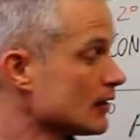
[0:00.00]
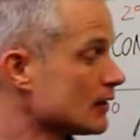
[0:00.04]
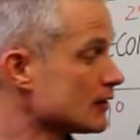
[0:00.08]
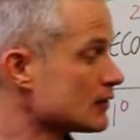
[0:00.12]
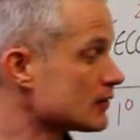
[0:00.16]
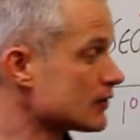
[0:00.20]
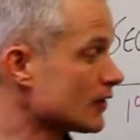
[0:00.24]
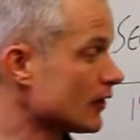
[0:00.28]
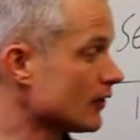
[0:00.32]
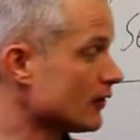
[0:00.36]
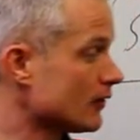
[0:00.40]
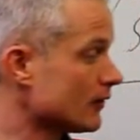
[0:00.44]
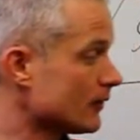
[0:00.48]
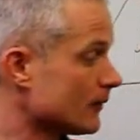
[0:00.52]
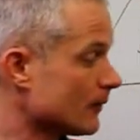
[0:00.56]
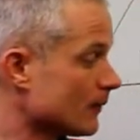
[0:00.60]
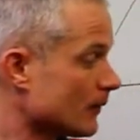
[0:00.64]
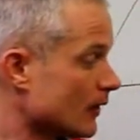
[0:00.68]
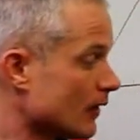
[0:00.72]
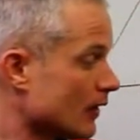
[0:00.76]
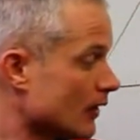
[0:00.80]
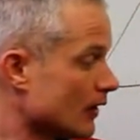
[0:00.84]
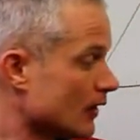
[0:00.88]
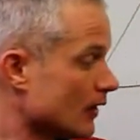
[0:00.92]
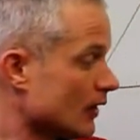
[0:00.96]
So
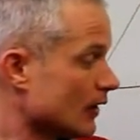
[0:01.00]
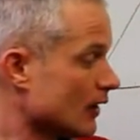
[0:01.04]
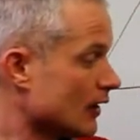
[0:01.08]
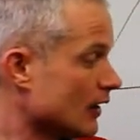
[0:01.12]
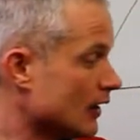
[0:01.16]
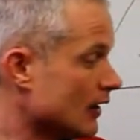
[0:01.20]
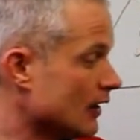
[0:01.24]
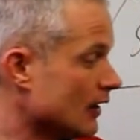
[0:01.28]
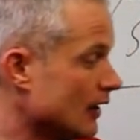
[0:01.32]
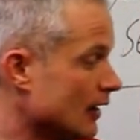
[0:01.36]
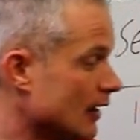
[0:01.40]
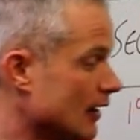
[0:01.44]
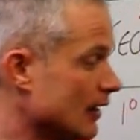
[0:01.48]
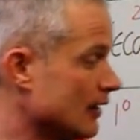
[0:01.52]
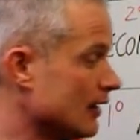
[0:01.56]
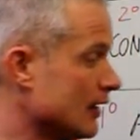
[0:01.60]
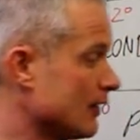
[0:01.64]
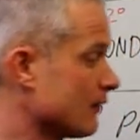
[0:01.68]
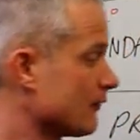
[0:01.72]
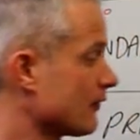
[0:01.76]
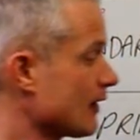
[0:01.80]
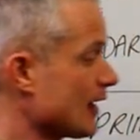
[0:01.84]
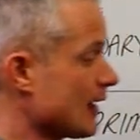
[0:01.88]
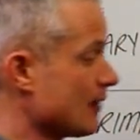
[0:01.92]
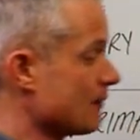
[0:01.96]

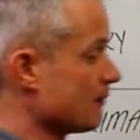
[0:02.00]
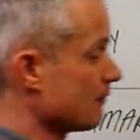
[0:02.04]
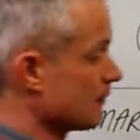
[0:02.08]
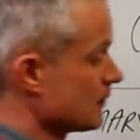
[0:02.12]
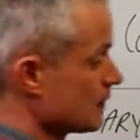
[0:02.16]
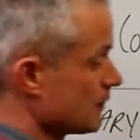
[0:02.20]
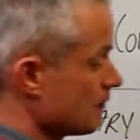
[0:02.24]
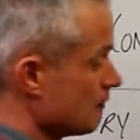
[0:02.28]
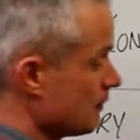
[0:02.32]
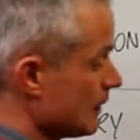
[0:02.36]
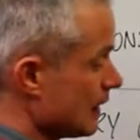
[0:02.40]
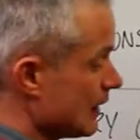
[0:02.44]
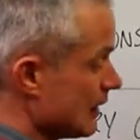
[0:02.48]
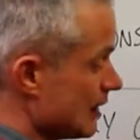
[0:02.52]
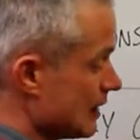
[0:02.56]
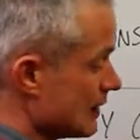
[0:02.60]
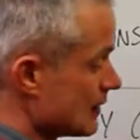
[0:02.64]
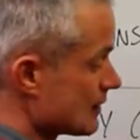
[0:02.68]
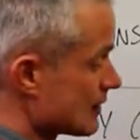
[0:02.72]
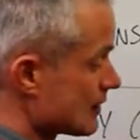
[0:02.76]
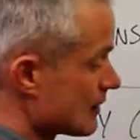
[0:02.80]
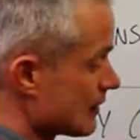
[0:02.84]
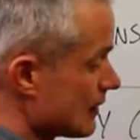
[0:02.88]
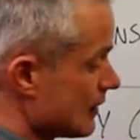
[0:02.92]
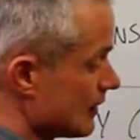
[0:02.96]
if that
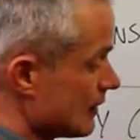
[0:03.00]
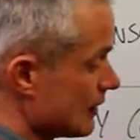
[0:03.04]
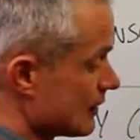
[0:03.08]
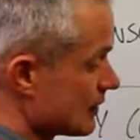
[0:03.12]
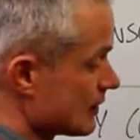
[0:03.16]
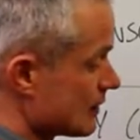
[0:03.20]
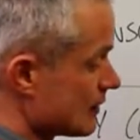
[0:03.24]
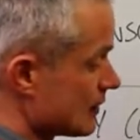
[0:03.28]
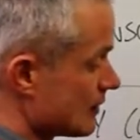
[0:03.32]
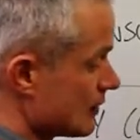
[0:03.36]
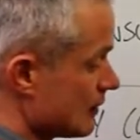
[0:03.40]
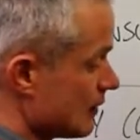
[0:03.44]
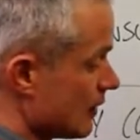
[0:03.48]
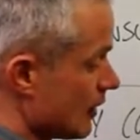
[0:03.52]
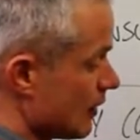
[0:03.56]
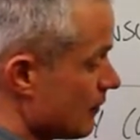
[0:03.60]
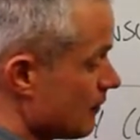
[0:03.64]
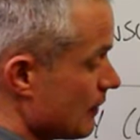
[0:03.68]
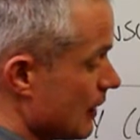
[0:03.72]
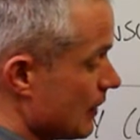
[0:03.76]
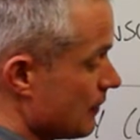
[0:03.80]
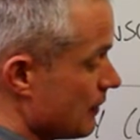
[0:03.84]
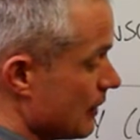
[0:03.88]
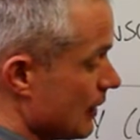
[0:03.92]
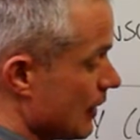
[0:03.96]
means that, you know,
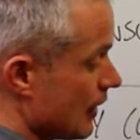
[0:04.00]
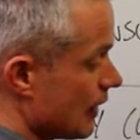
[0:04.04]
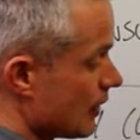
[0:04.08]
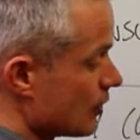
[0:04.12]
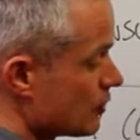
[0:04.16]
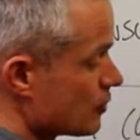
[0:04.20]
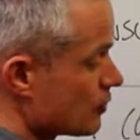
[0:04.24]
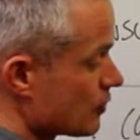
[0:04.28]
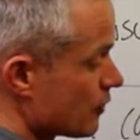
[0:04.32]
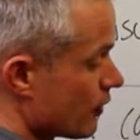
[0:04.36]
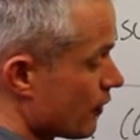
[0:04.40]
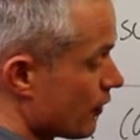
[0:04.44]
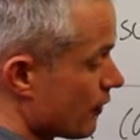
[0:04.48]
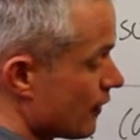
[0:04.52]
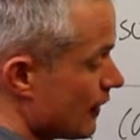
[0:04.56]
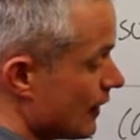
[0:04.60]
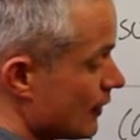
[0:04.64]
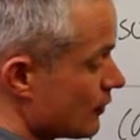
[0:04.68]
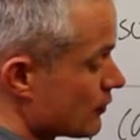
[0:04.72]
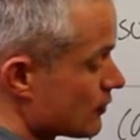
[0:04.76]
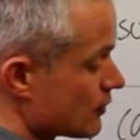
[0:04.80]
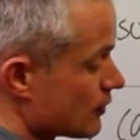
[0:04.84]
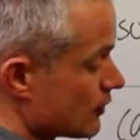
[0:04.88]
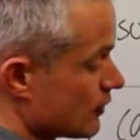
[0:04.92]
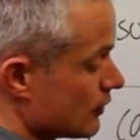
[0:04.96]
maybe
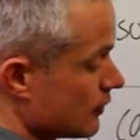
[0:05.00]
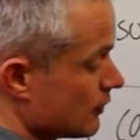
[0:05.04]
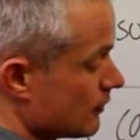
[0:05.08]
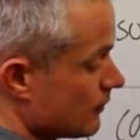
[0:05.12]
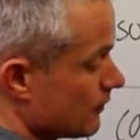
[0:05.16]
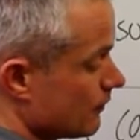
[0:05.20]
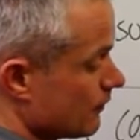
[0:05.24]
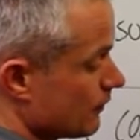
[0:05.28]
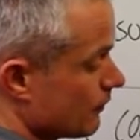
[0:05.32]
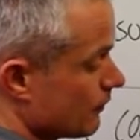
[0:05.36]
100,000